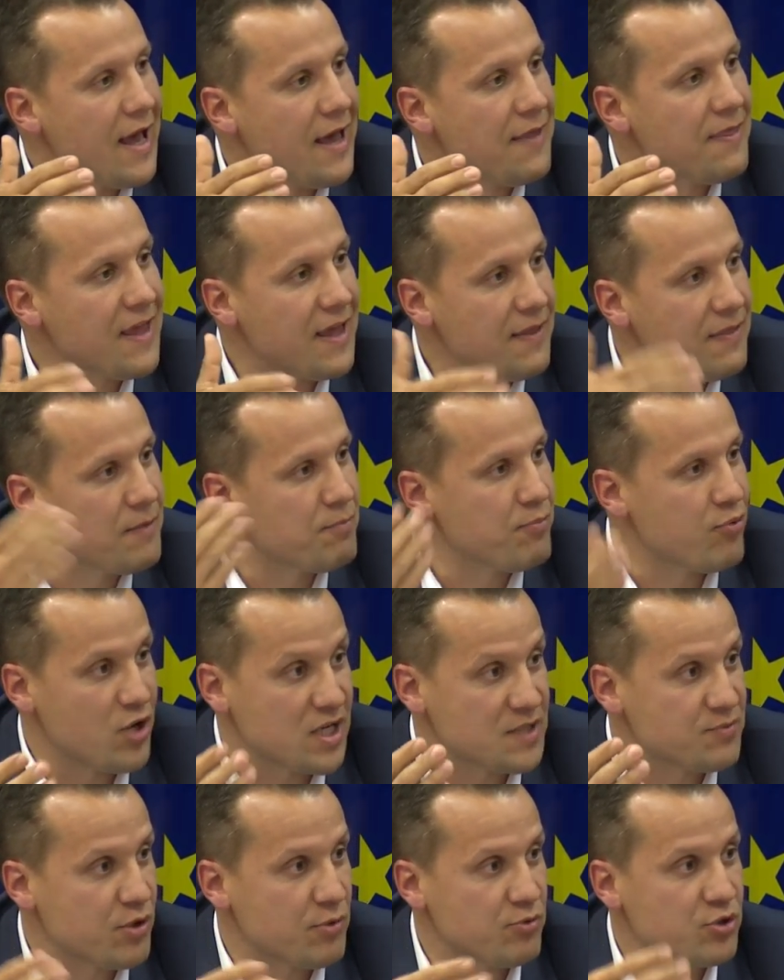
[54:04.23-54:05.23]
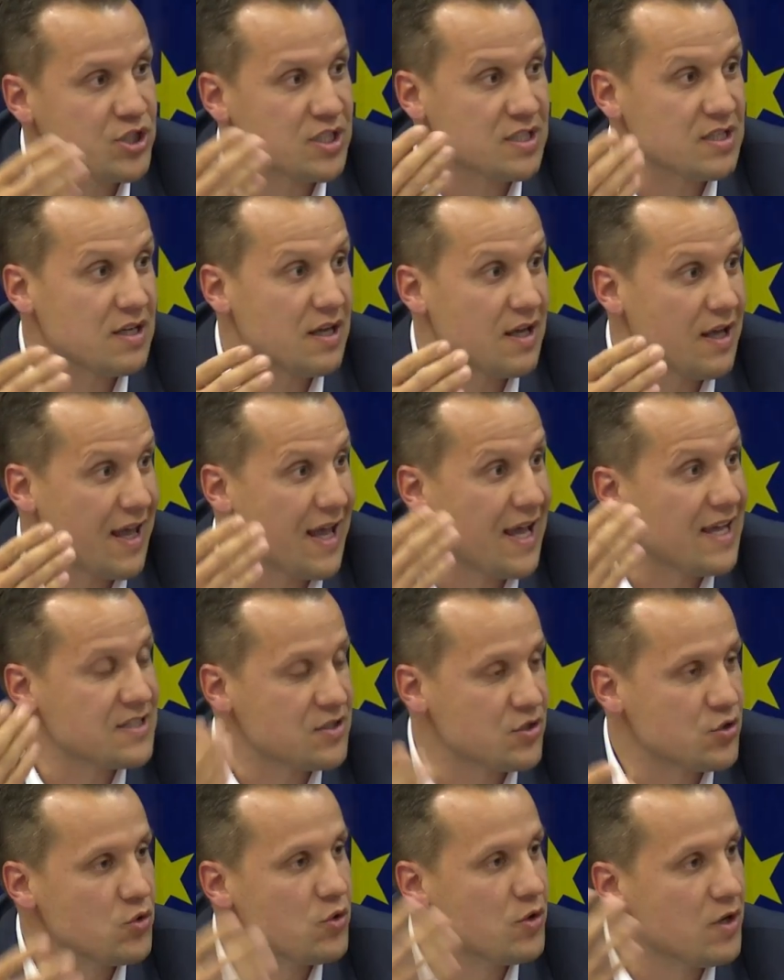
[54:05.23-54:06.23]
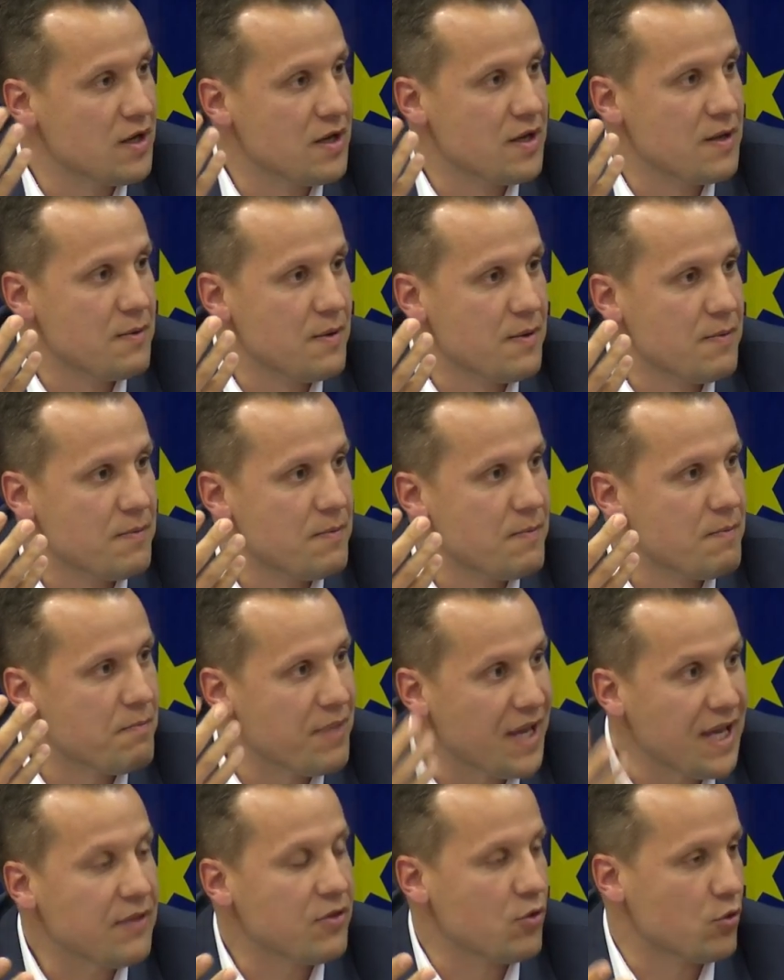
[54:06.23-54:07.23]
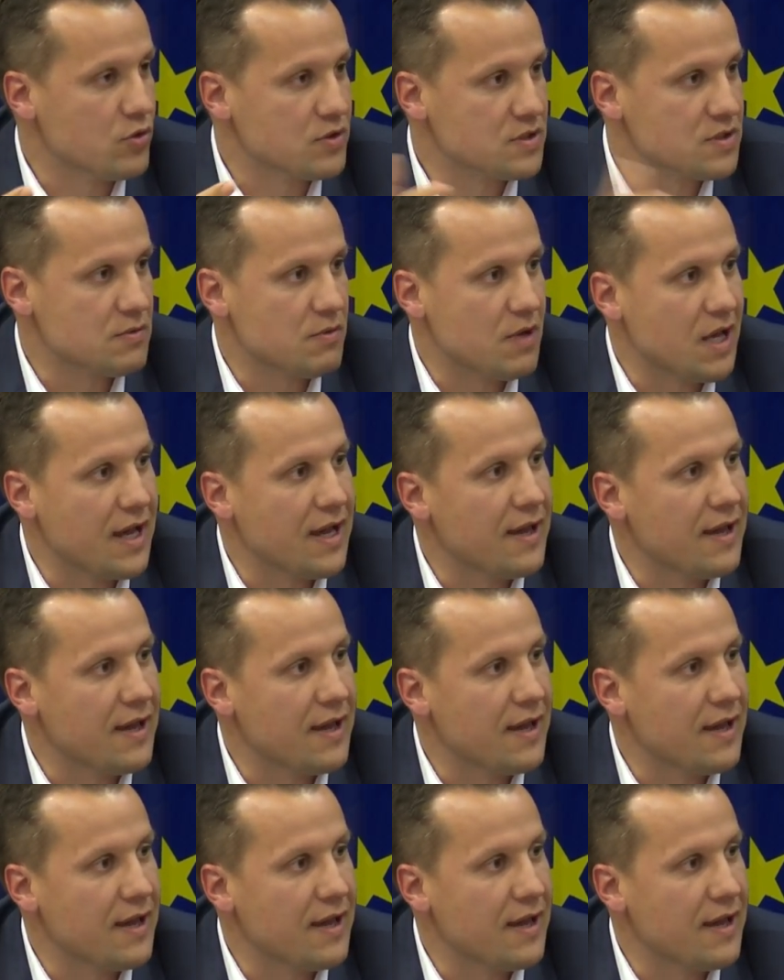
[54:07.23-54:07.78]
And then the press publisher has to pay those.